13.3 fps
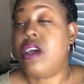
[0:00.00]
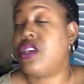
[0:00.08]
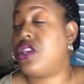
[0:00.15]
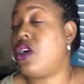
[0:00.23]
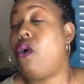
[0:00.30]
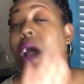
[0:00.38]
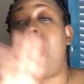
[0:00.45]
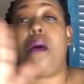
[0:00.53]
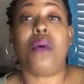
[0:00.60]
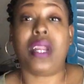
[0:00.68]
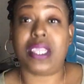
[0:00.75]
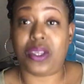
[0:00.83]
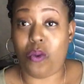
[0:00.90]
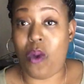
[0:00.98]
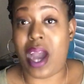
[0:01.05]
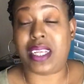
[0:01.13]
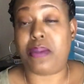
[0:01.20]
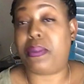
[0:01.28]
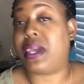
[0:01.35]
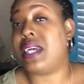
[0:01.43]
So I wanted to
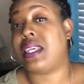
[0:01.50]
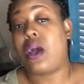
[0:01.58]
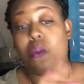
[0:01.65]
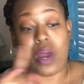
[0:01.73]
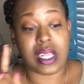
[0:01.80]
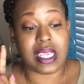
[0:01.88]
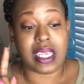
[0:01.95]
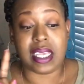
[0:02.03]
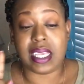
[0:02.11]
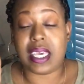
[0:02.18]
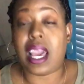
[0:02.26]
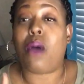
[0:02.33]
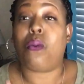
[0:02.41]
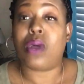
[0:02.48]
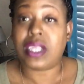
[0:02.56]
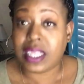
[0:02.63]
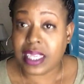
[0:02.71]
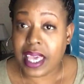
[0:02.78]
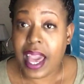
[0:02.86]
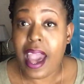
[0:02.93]
watch it because I wanted to see, I wanted to
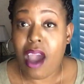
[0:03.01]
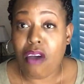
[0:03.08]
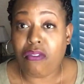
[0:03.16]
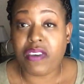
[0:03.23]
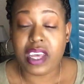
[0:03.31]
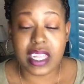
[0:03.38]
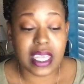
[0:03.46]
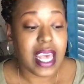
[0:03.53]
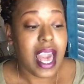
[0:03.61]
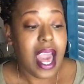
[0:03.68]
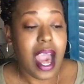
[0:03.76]
see her outfits.